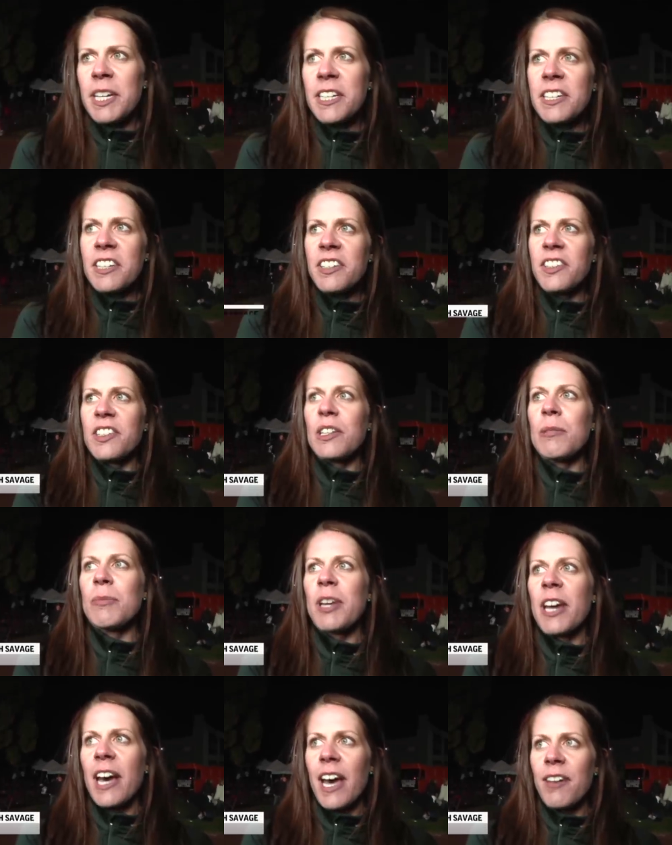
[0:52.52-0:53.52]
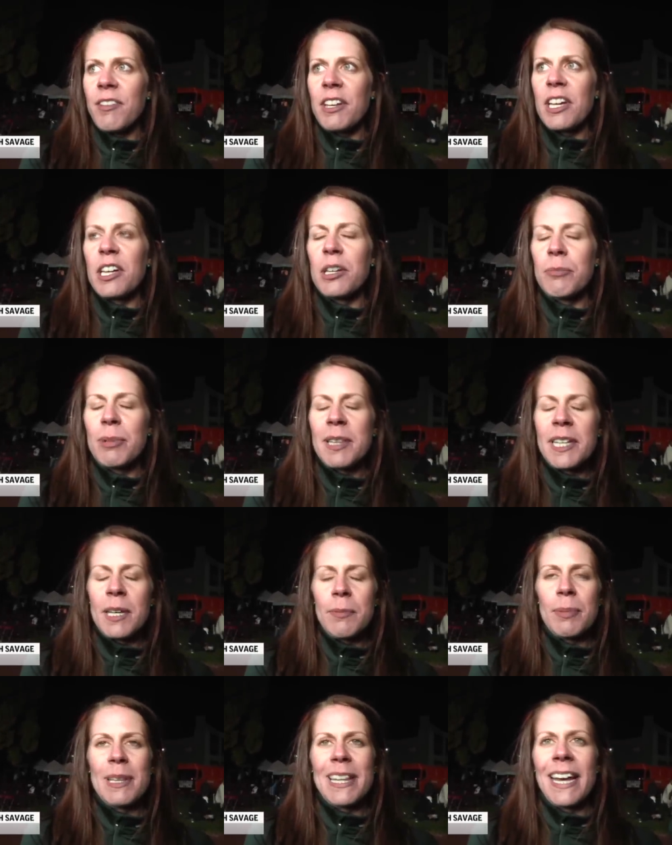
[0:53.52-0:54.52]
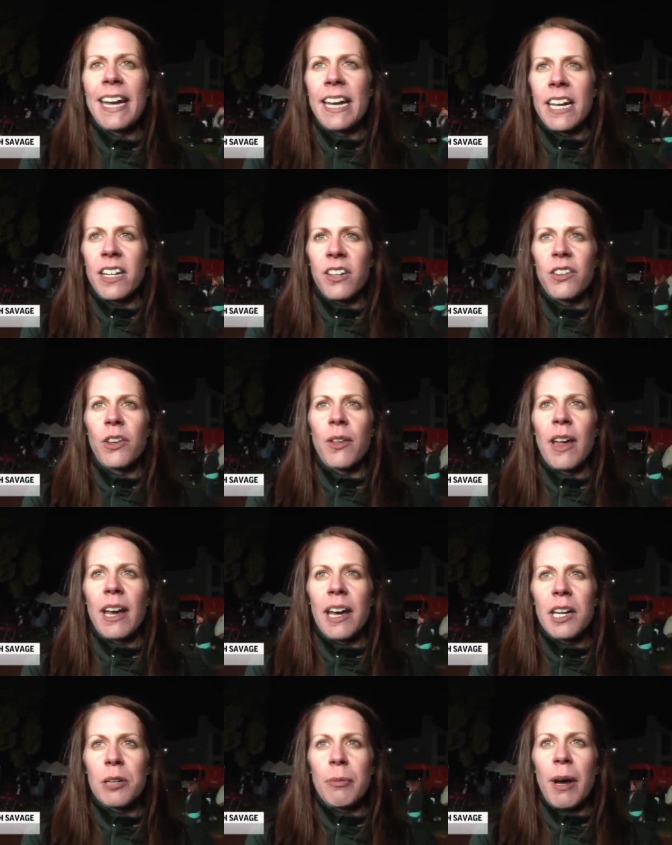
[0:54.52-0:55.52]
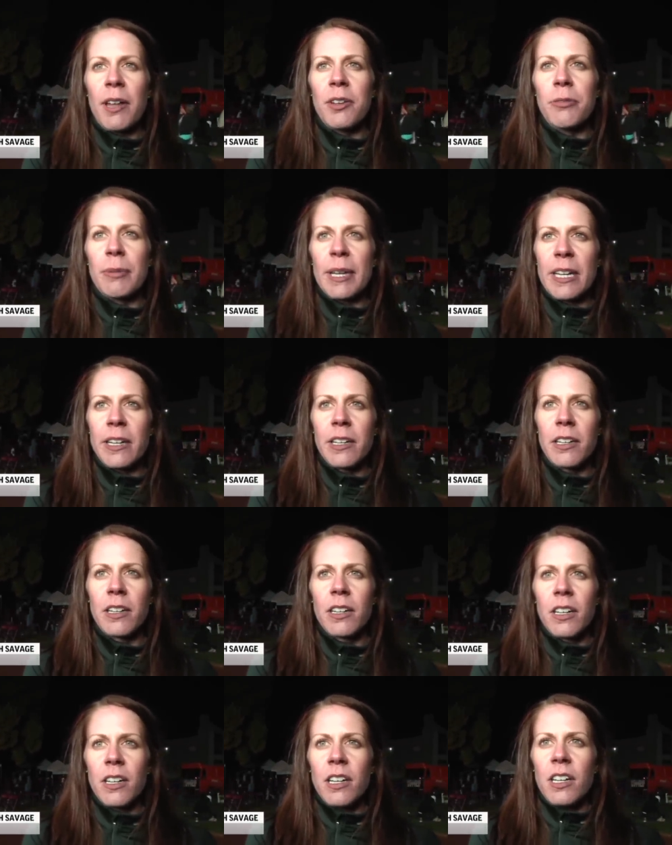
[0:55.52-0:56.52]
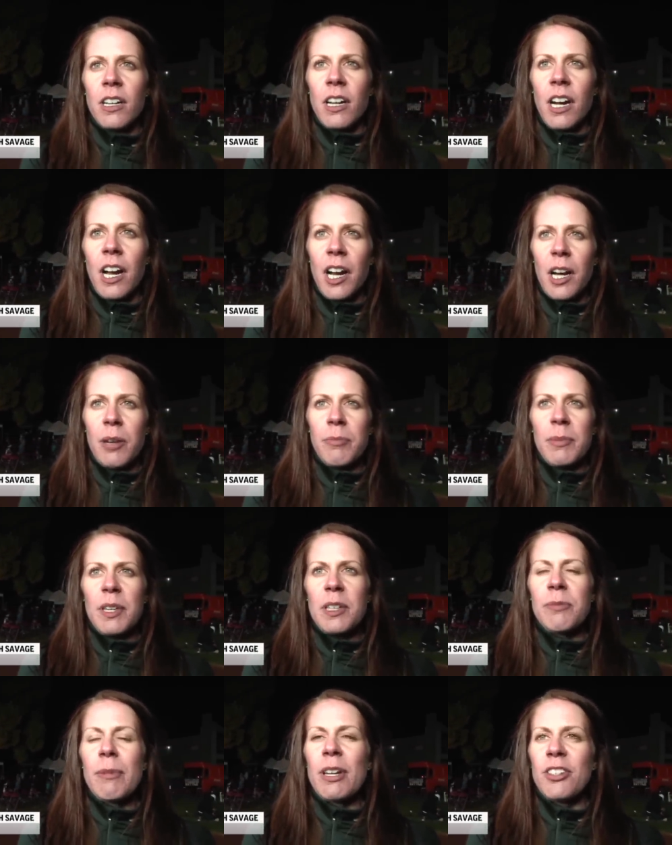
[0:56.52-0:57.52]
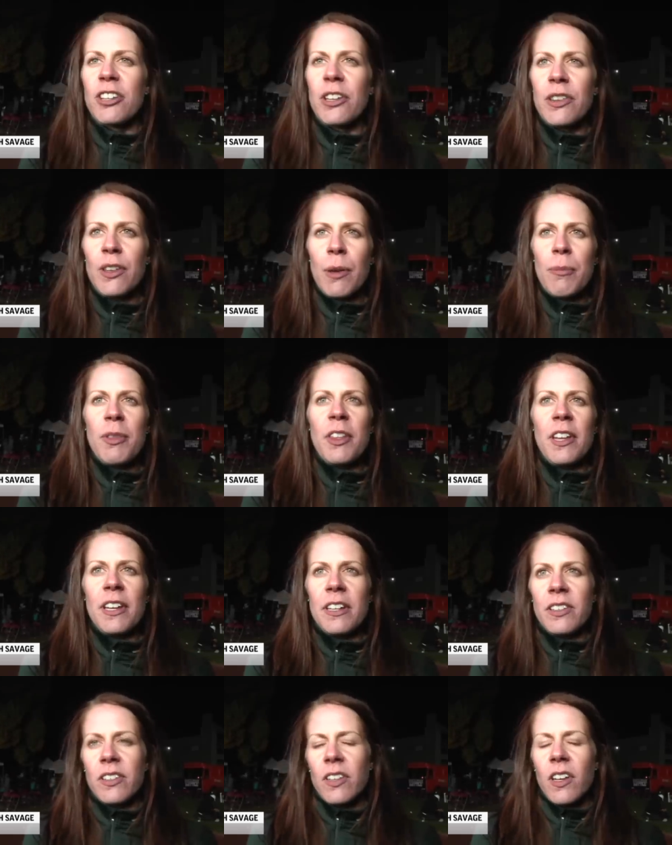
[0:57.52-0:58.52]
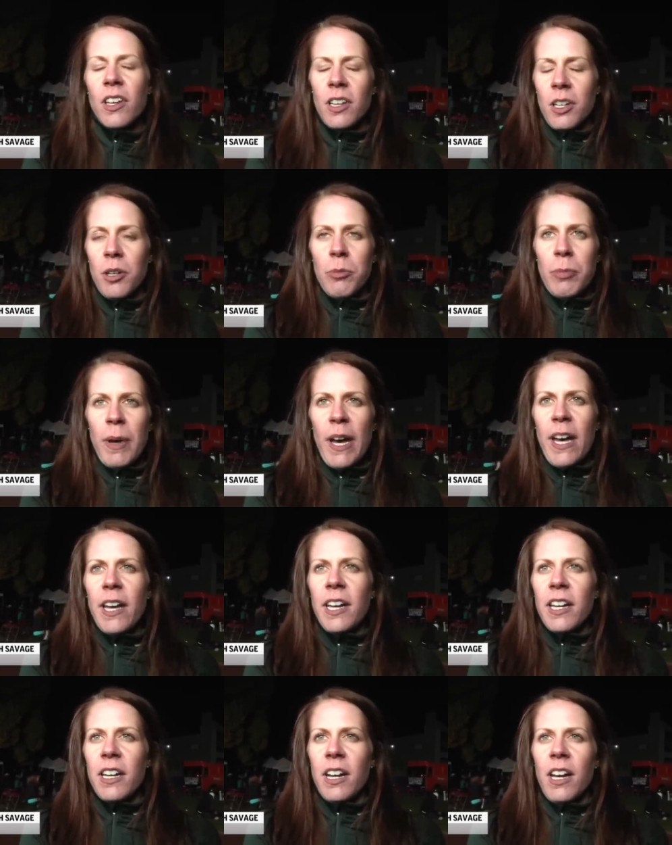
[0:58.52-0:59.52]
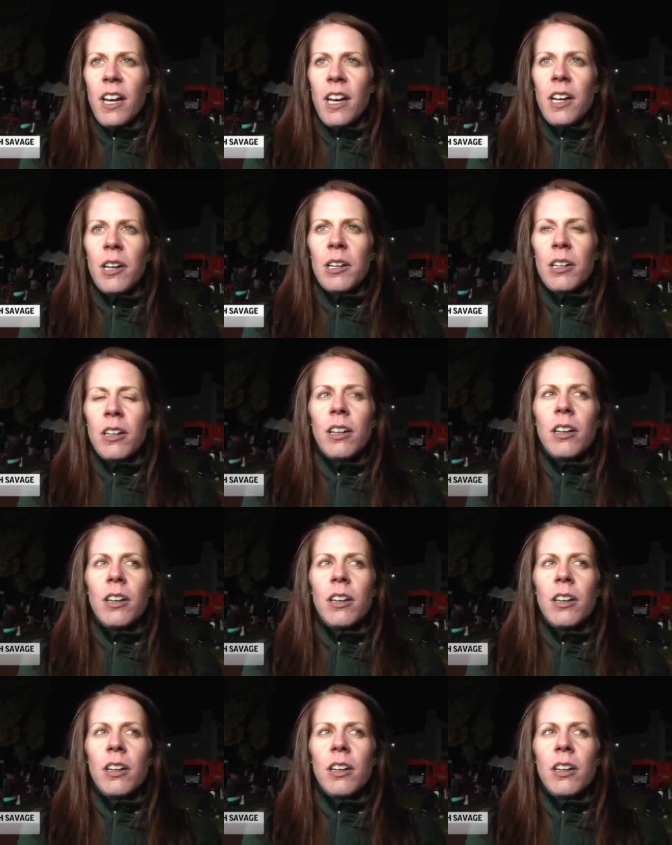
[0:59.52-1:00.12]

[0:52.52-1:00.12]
he didn't seem to have like a complete plan, so that kind of bothered me. Um, he mentioned some things, but uh,